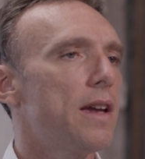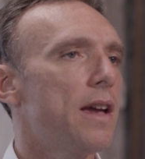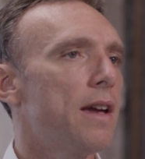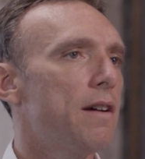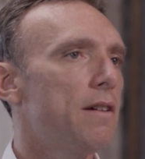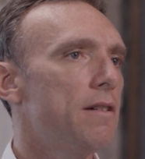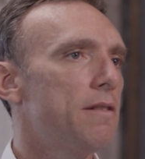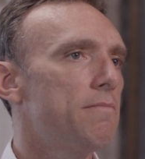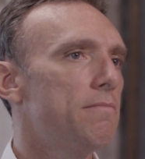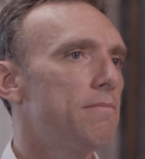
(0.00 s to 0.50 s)

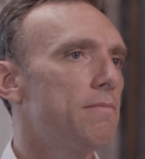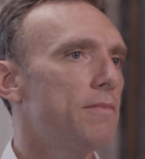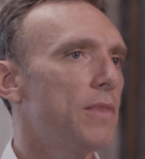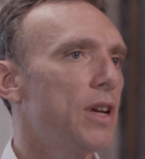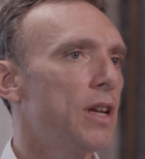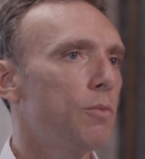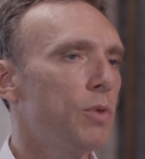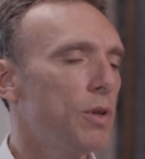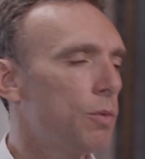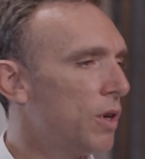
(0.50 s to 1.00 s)

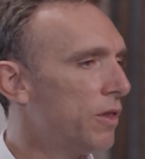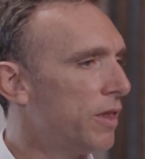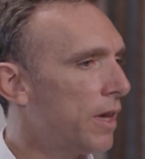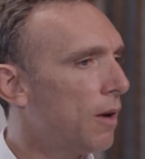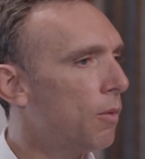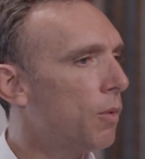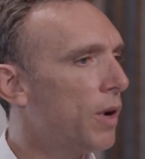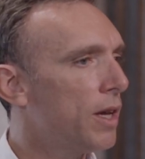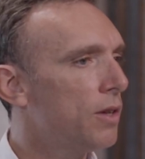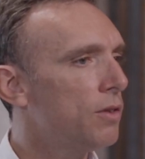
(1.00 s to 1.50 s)
And we went
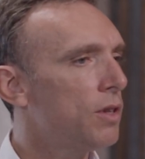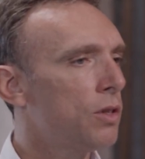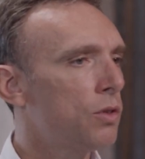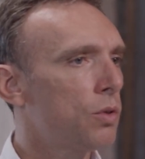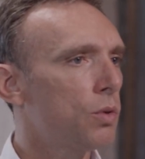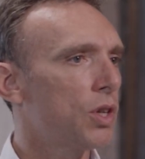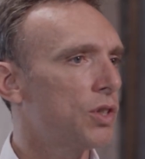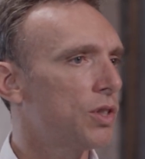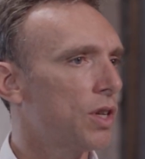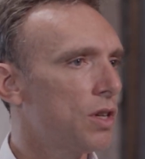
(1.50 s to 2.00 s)
that way. It
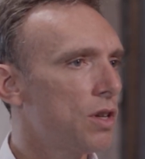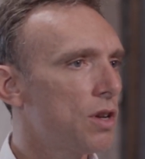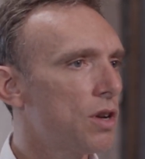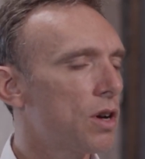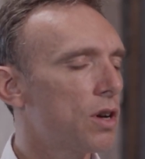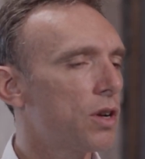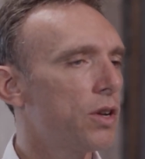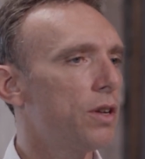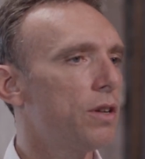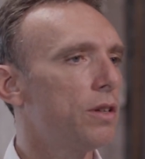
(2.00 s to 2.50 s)
took us a
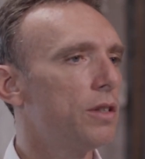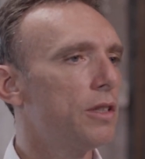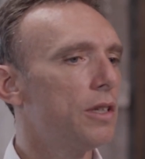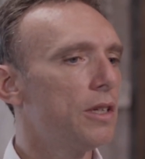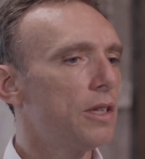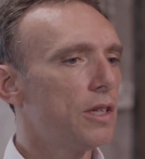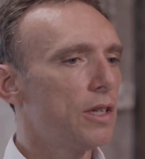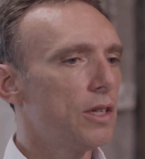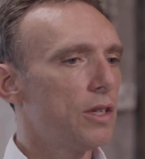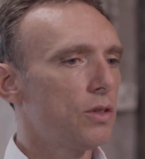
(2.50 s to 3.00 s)
year
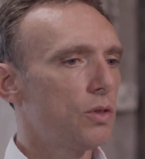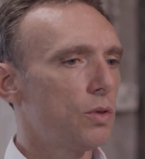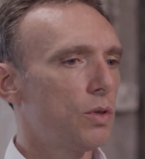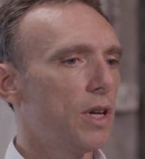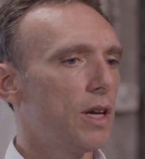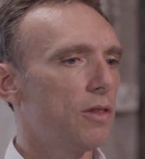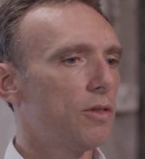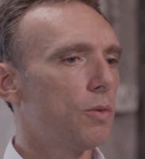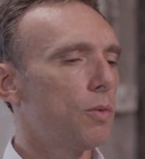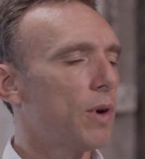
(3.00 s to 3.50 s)
to
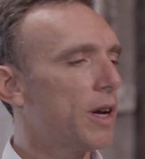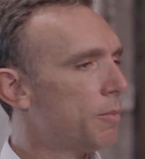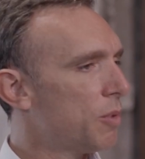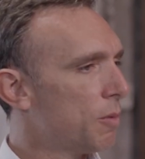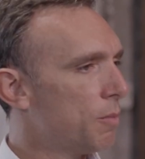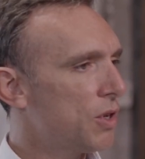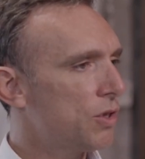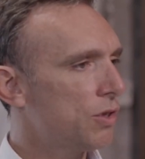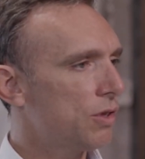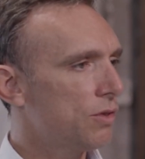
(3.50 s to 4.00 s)
get the right
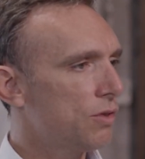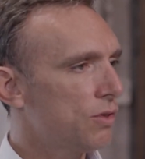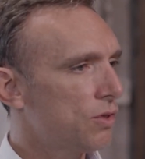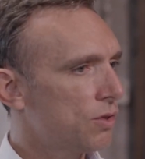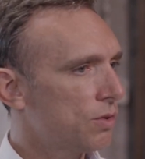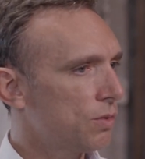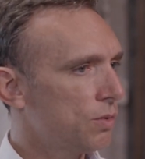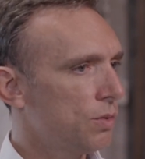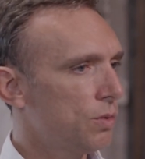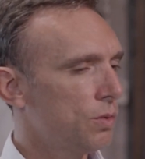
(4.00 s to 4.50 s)

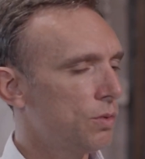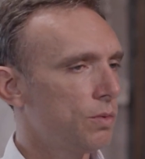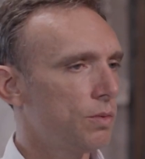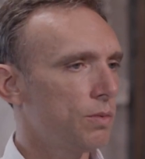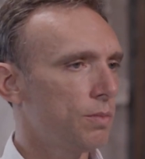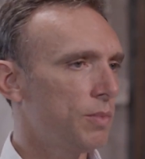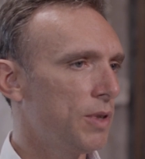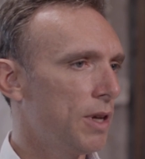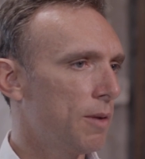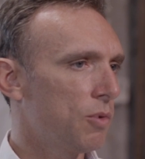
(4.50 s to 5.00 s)
permissions to
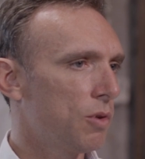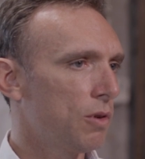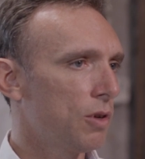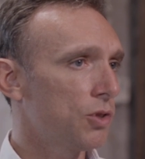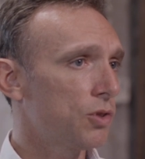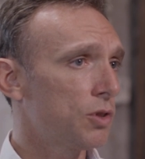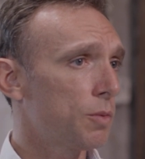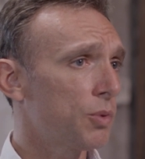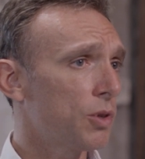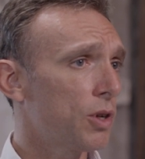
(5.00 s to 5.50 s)
be able to
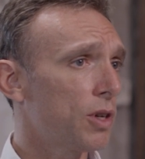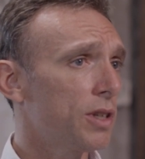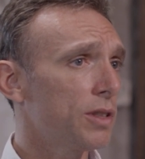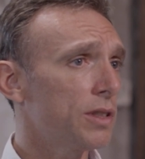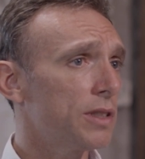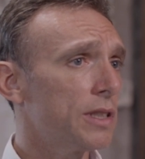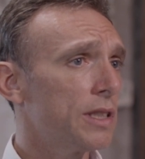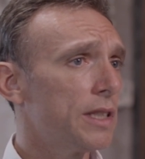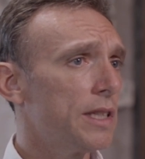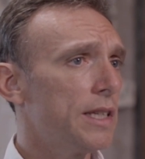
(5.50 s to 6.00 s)
launch the
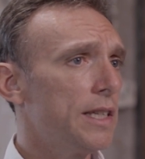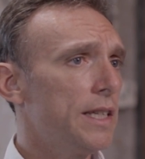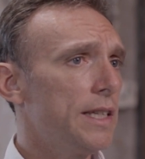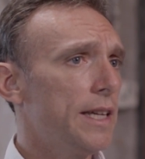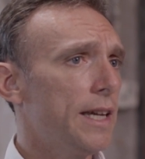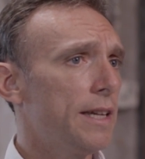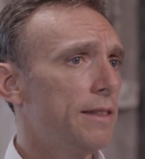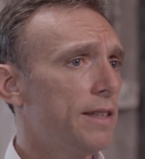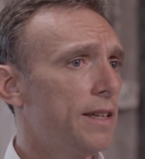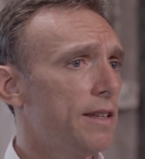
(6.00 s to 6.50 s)
product.
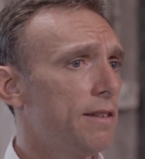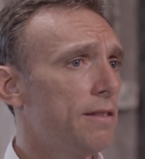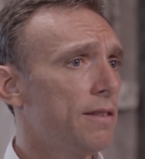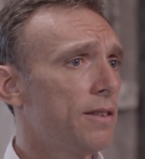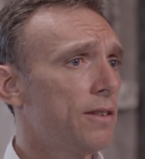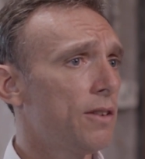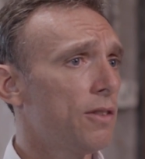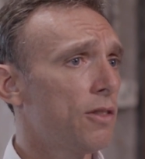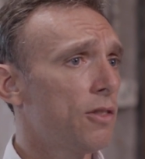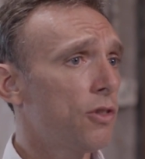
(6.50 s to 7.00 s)
And
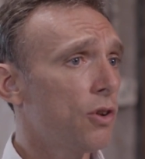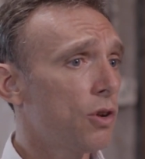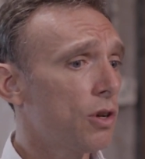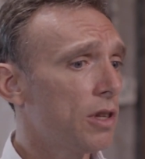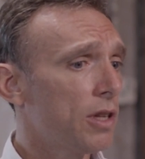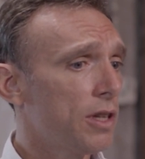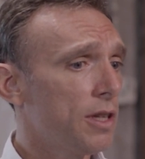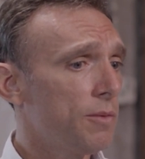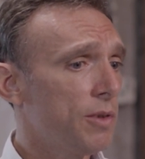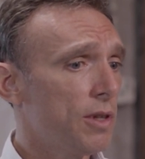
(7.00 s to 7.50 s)
then
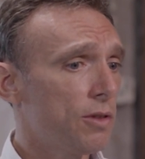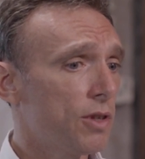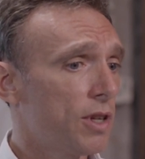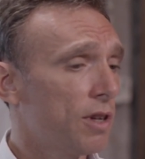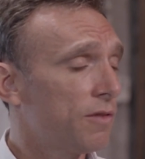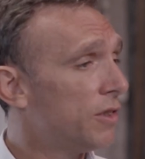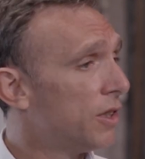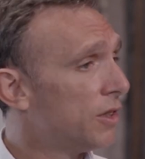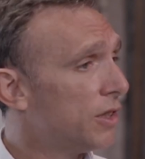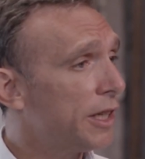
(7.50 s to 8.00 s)
thirdly, we need to
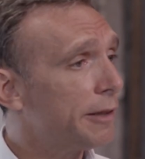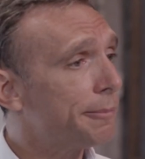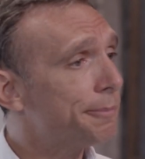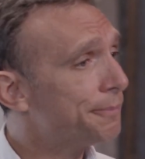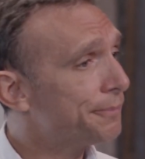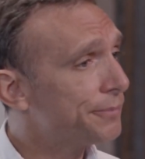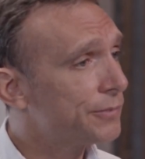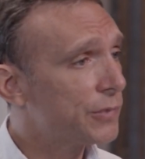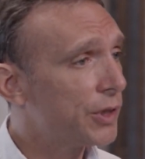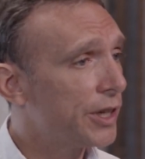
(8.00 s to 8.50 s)
get funding,
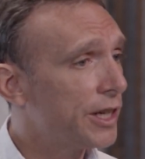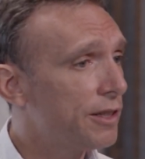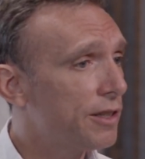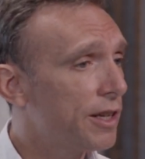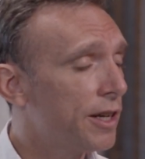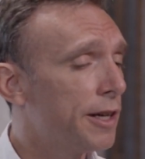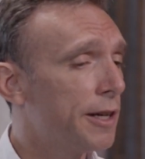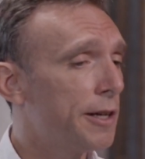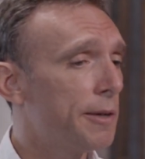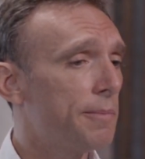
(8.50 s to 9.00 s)
right?
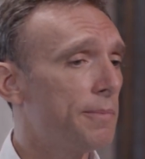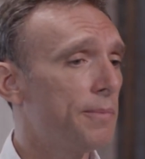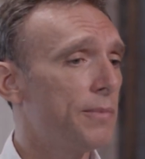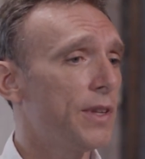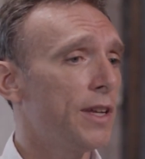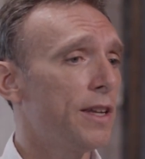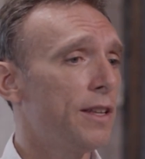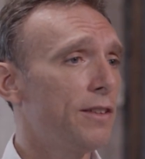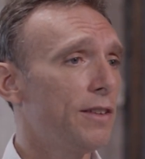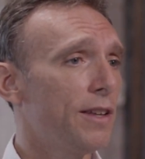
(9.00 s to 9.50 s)

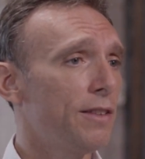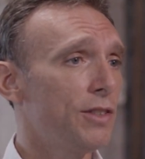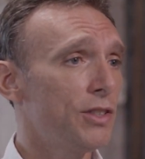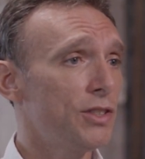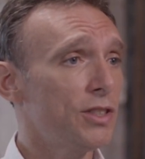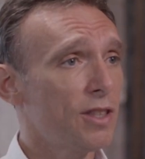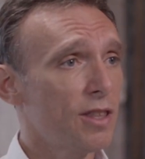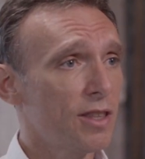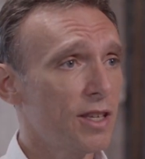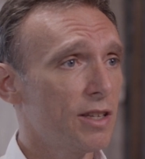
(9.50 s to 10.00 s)
And
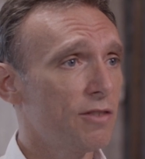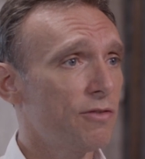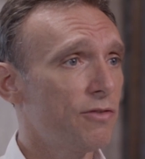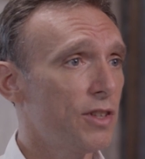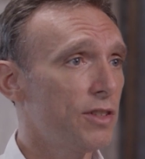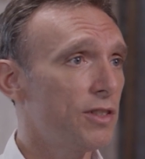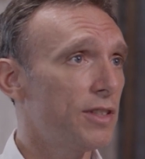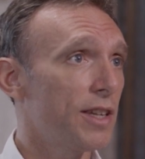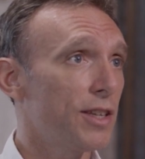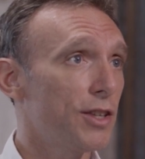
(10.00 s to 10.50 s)
this is the thing in
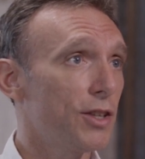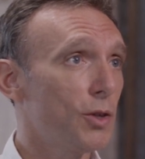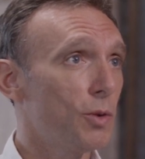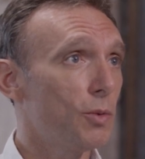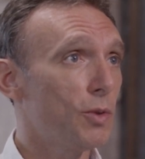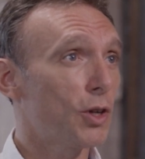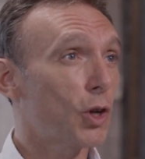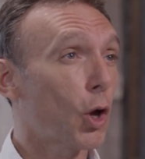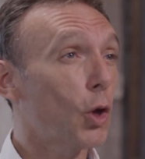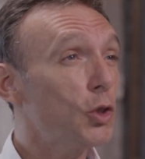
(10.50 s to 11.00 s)

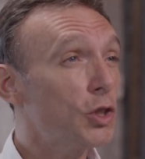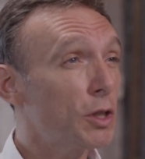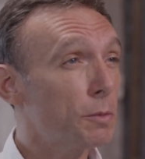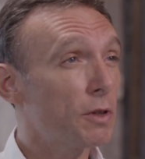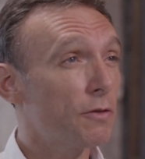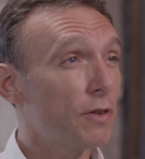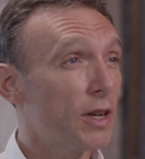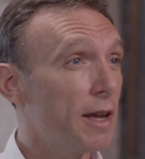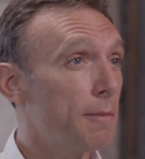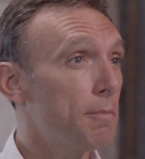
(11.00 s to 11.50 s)
fintech. The
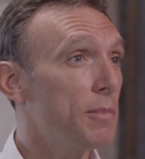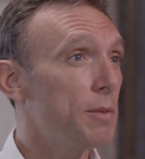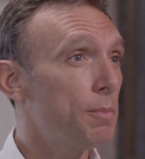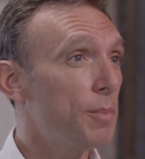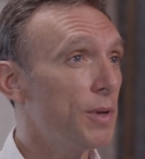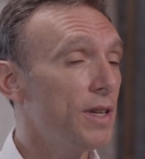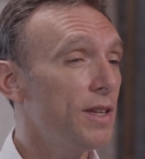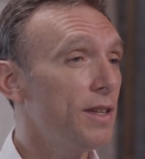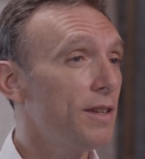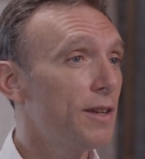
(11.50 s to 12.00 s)
concept of an
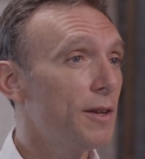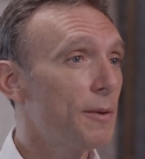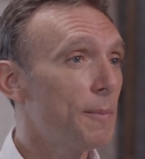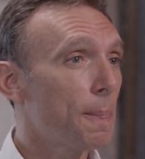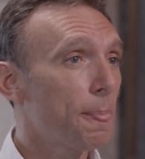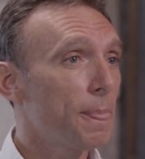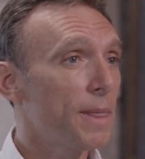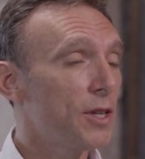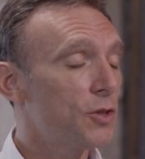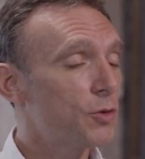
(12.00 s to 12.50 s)
MVP
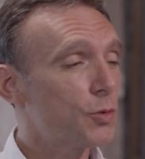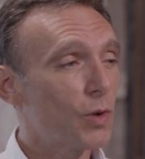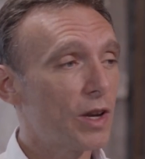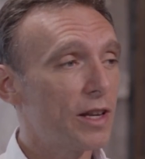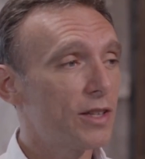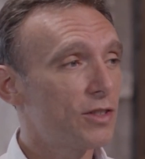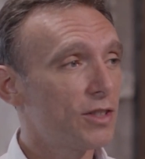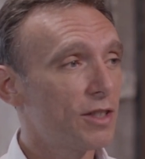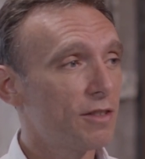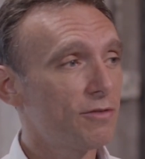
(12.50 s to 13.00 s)
is
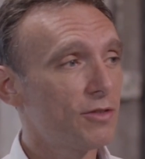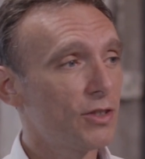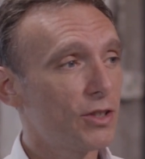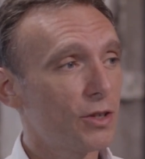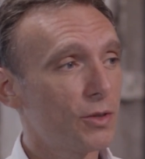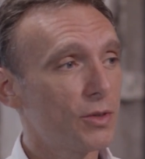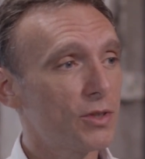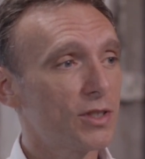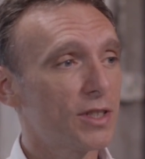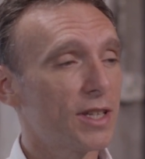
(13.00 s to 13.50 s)
relative.
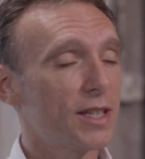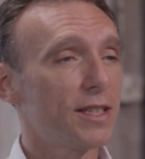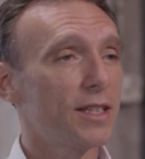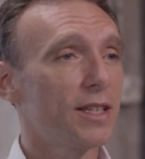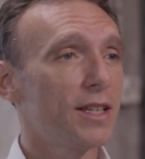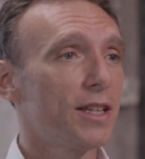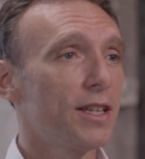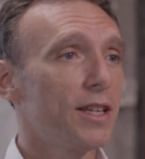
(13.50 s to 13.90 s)
It's like.